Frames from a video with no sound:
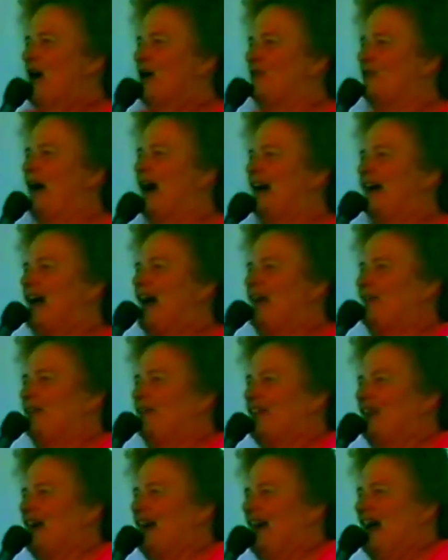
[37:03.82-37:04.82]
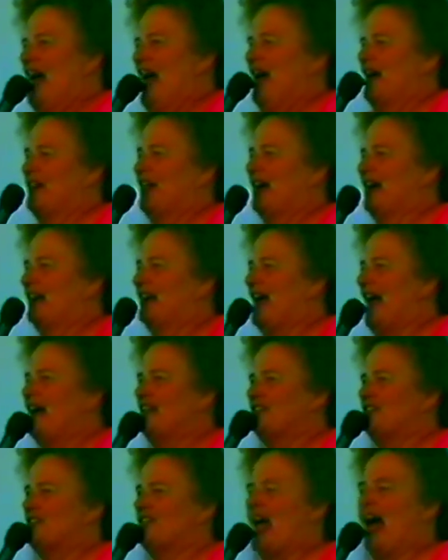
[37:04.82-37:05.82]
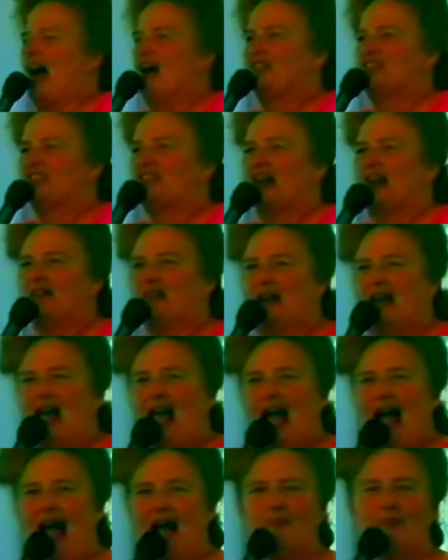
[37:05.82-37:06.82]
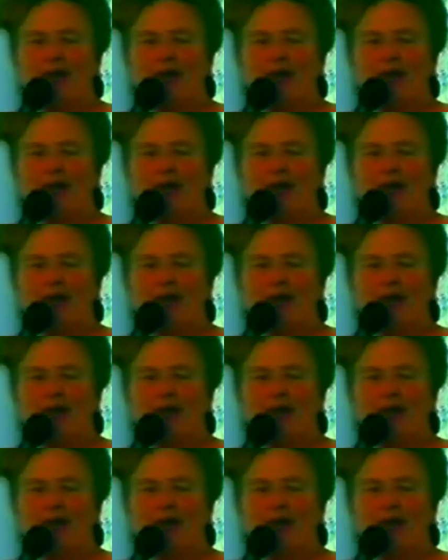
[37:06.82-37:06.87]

right at the, the guest house. And I